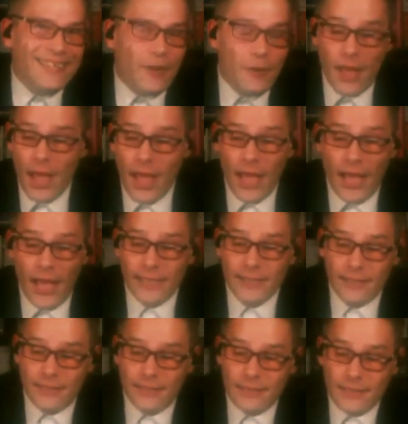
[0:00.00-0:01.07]
you know?
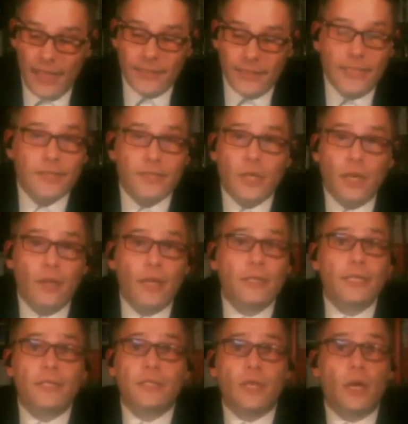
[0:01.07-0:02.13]
And, yeah. and there's time
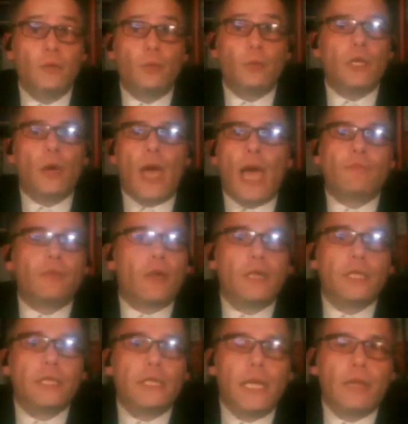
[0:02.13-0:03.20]
and there's times where you have an
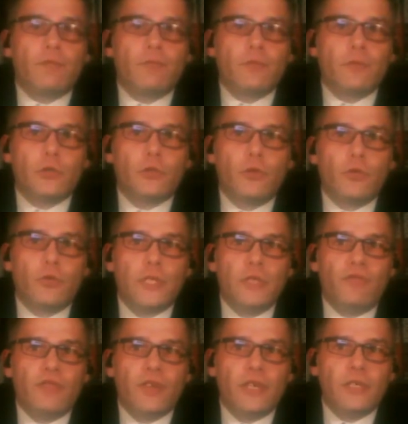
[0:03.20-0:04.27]
idea for a story and
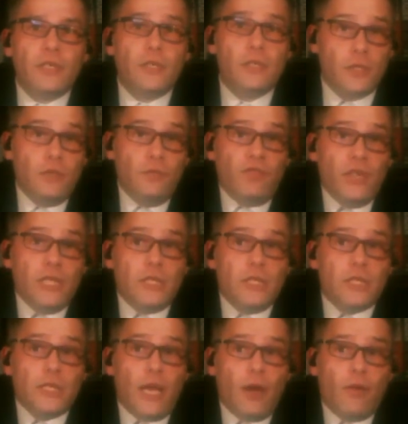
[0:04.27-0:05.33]
you think you, you think
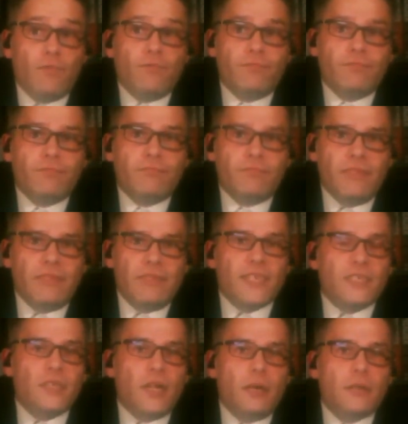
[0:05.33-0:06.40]
yourself
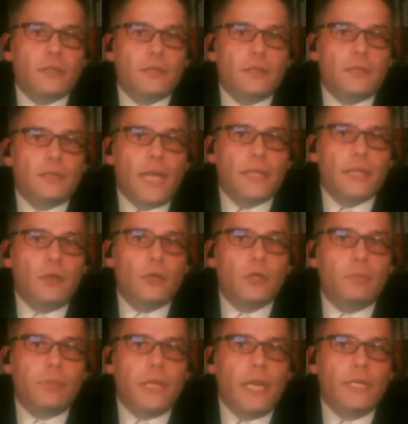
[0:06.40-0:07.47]
that sucks that's not
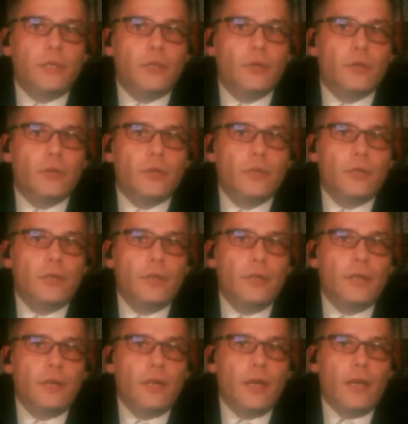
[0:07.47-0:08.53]
going to be any good
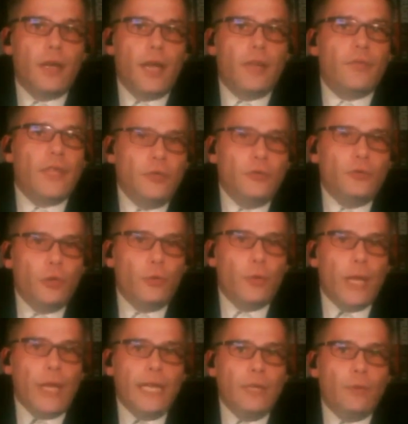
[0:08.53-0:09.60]
oh. and then you do
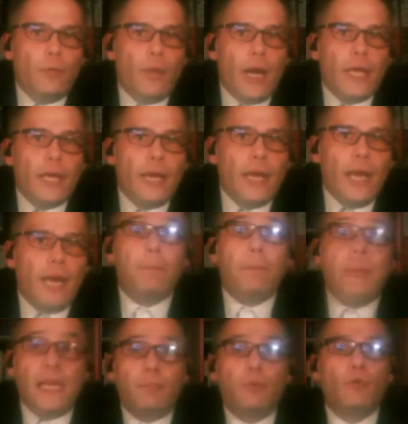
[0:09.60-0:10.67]
it anyway
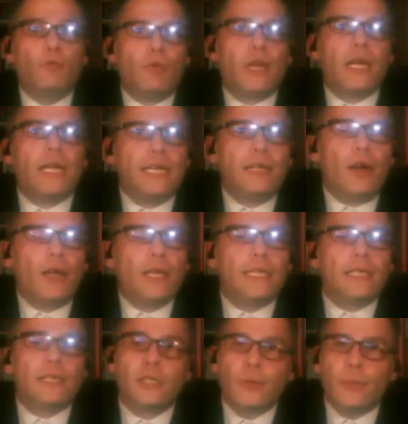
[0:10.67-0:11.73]
and people really
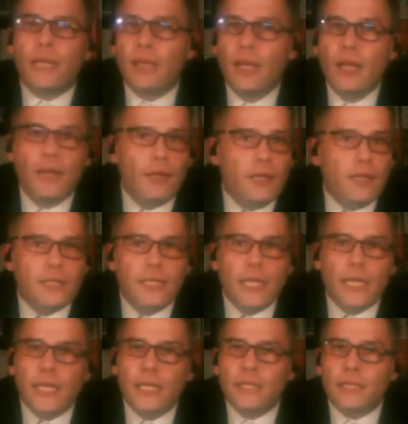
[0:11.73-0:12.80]
like it so it like i
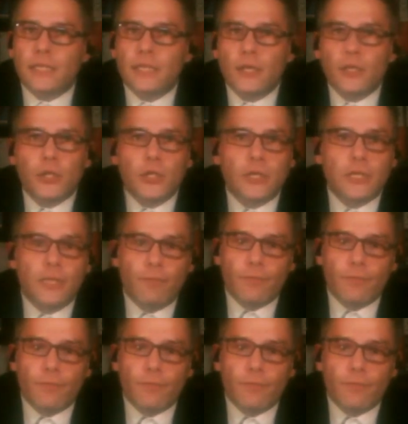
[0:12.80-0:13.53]
said it's such a